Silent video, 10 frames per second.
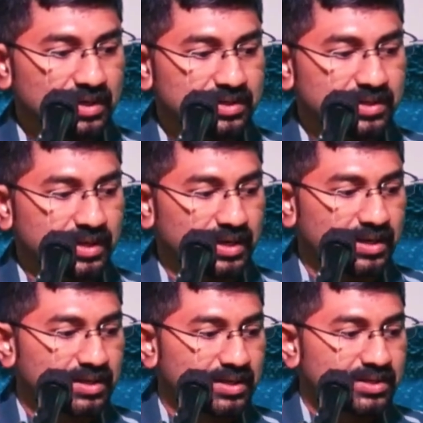and yeah
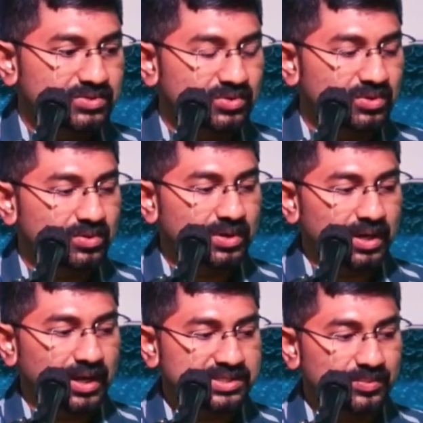so
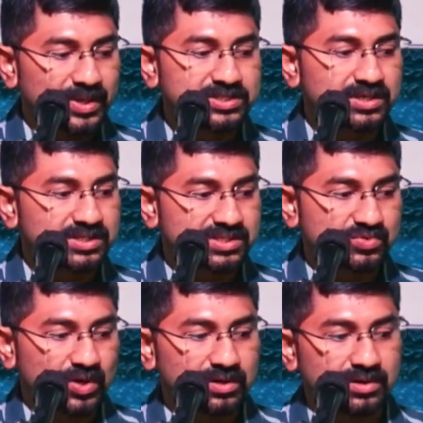as I mentioned, this
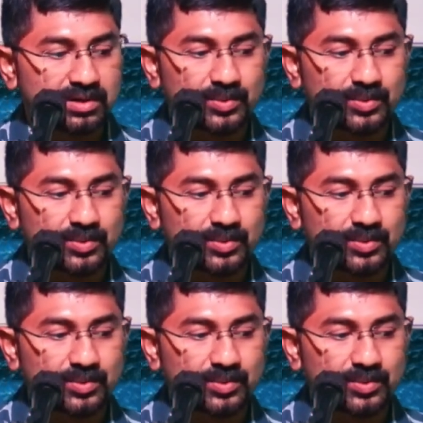is one uh,